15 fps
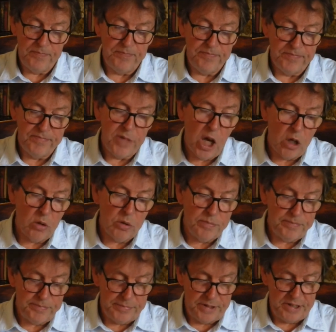No,
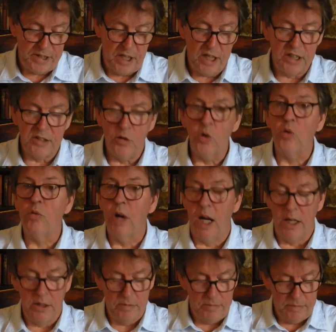it's all
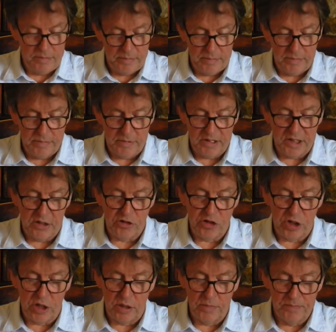right, said
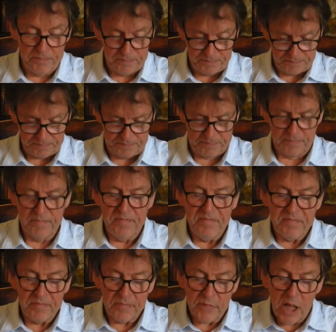Jean.
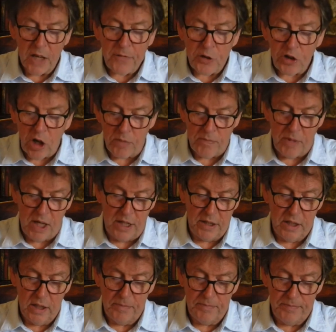If you don't mind,
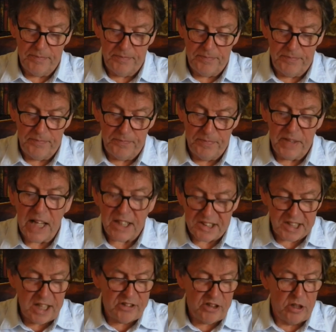let's
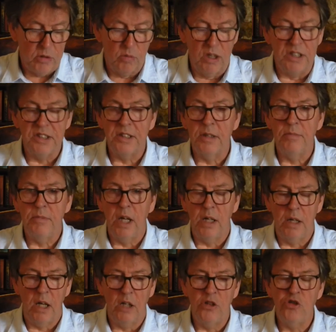get in at once
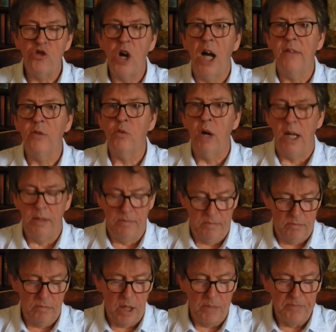and drive away
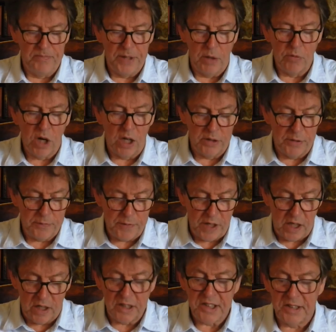rather
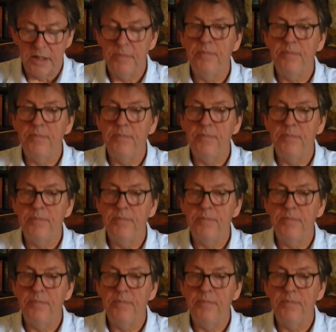fast.